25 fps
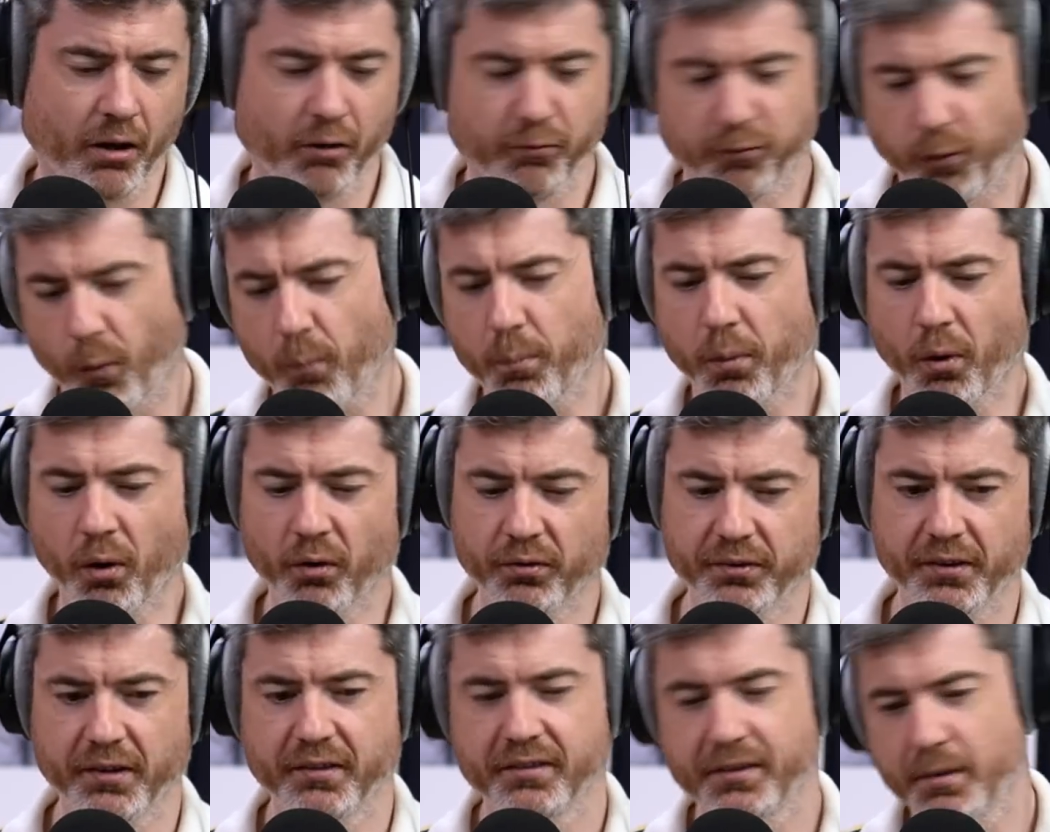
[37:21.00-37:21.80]

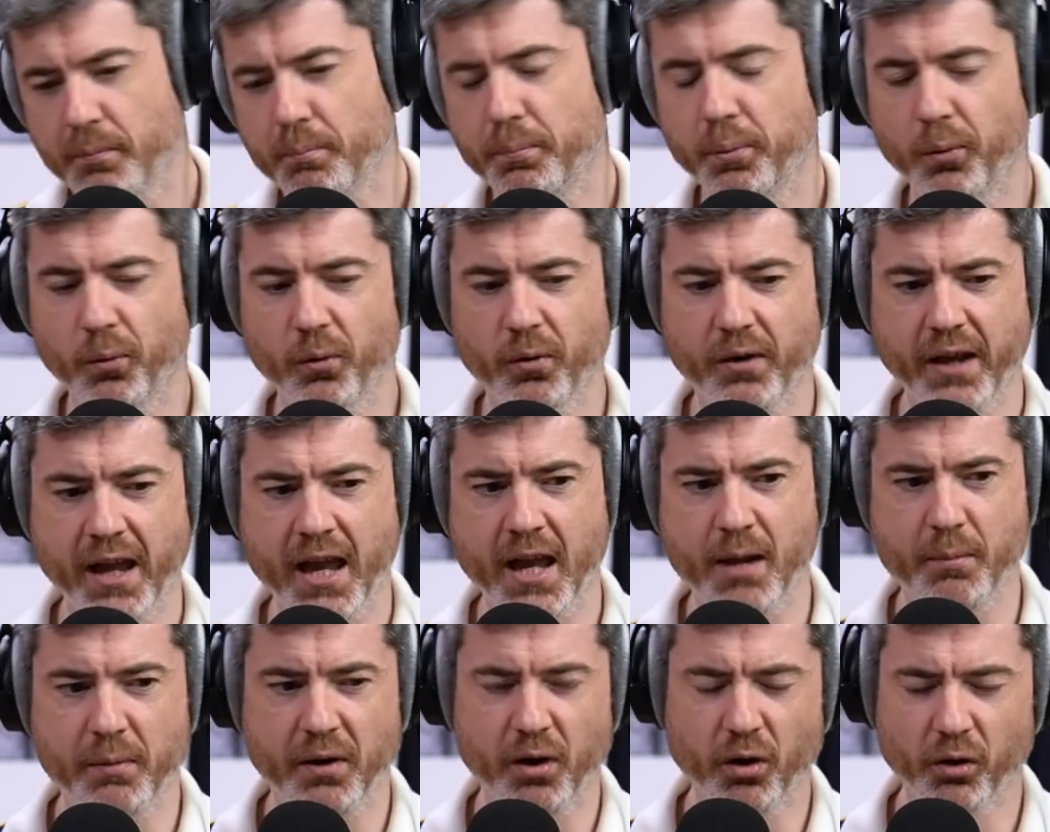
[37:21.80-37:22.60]
football's a simple
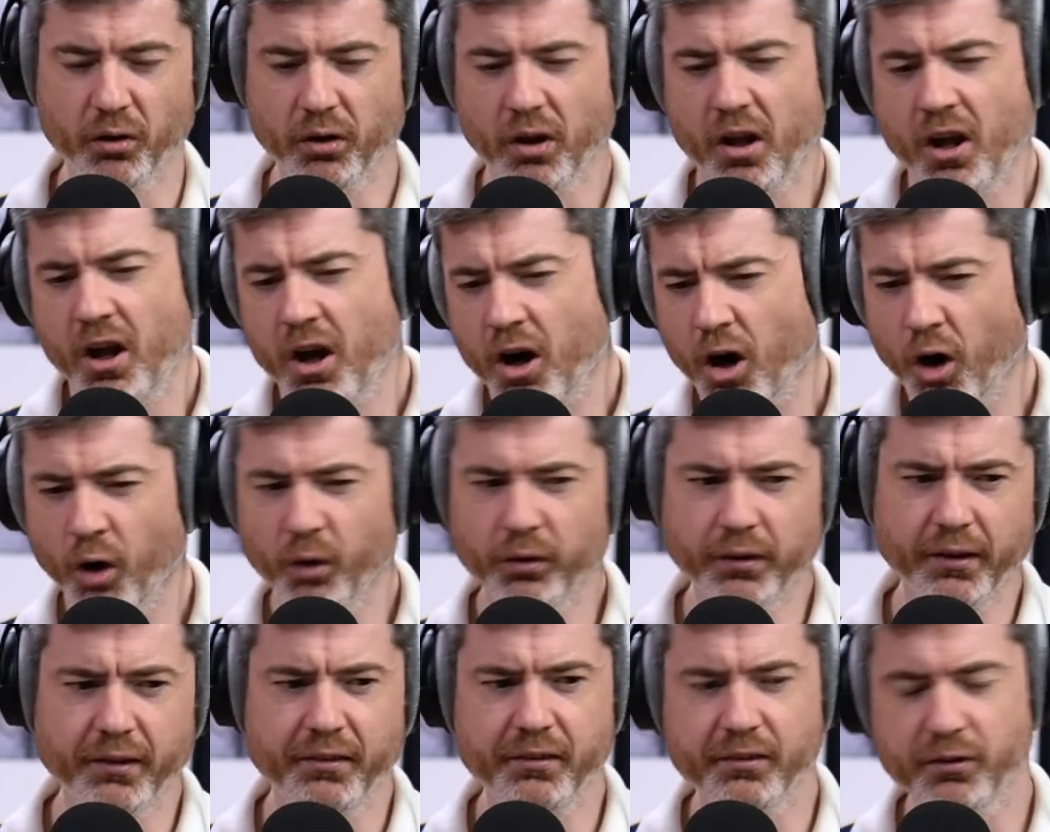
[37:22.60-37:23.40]
game and
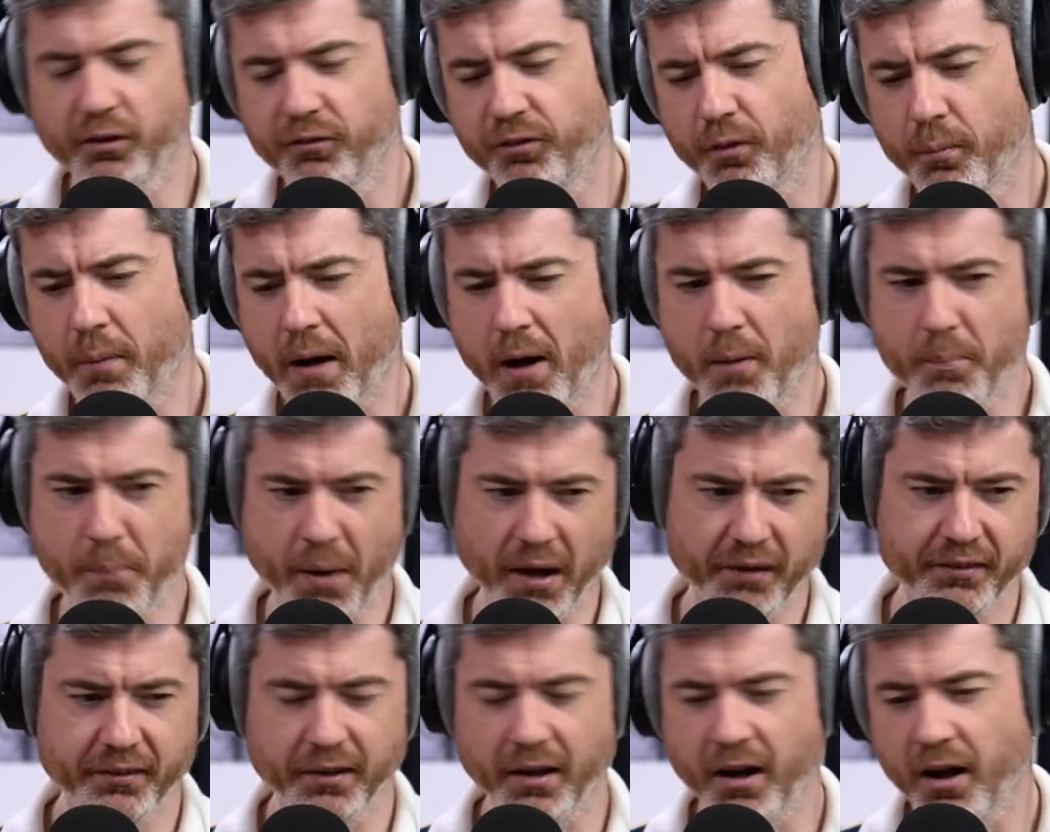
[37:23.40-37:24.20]
all this stuff about
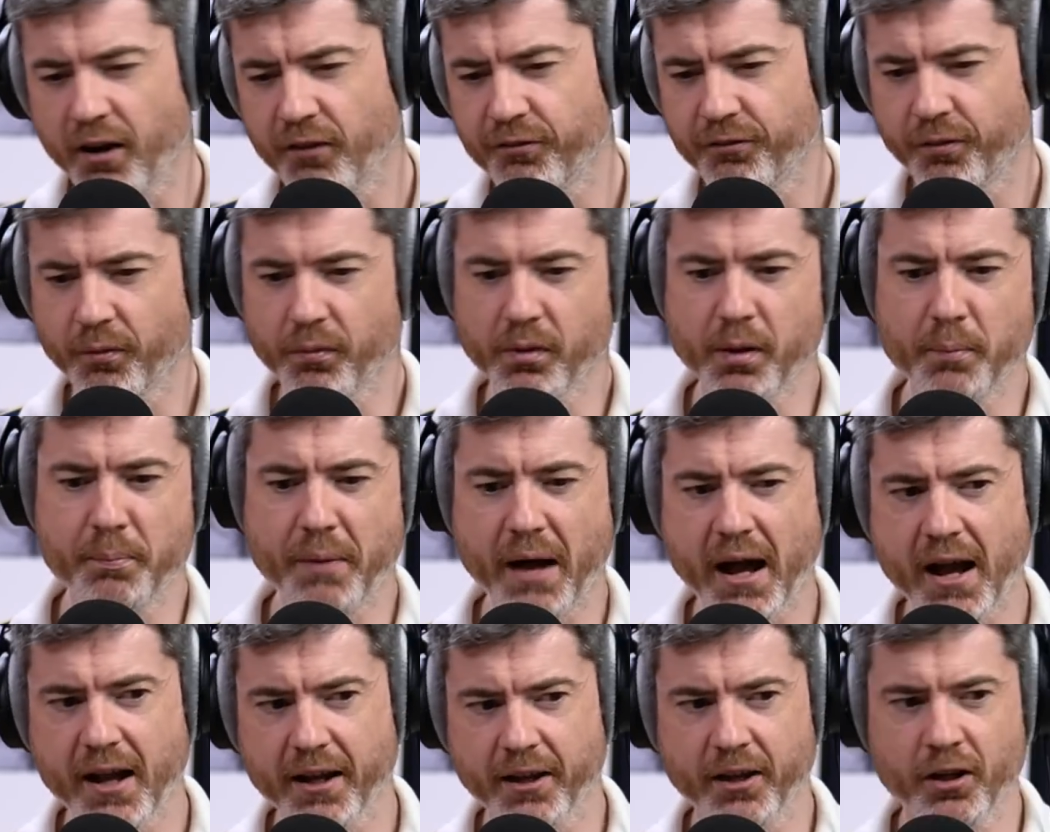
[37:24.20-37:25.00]
passing out from the
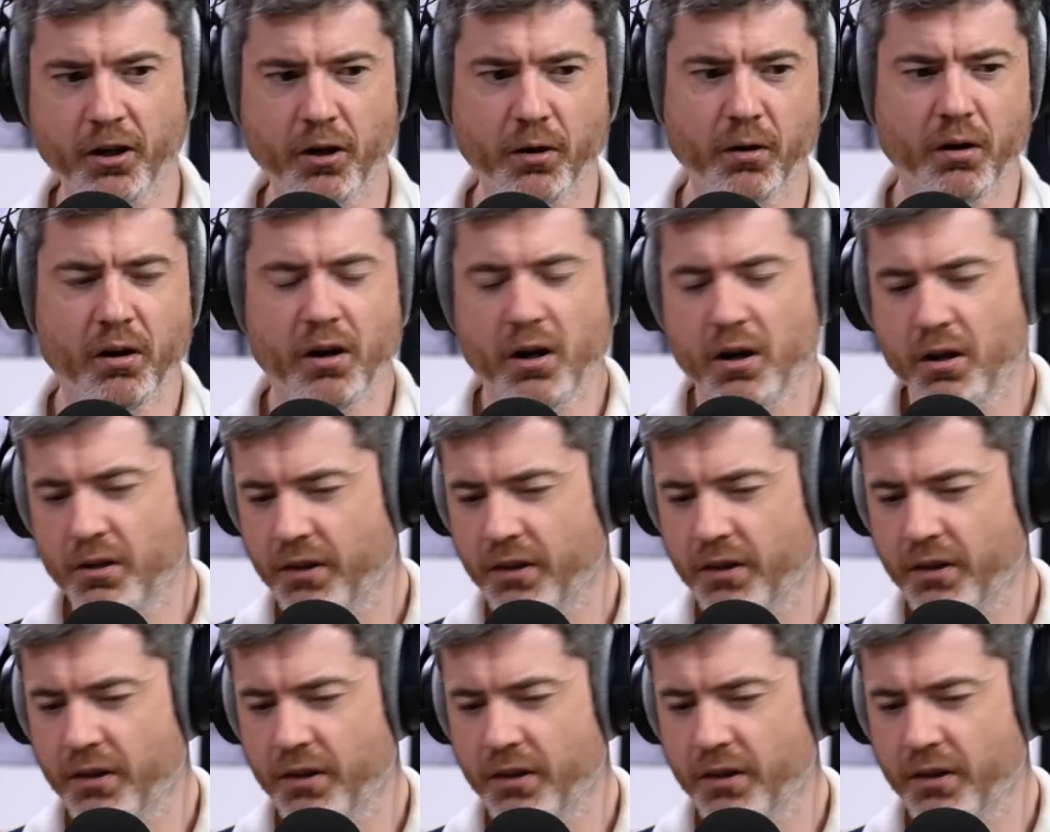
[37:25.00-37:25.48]
back, you know,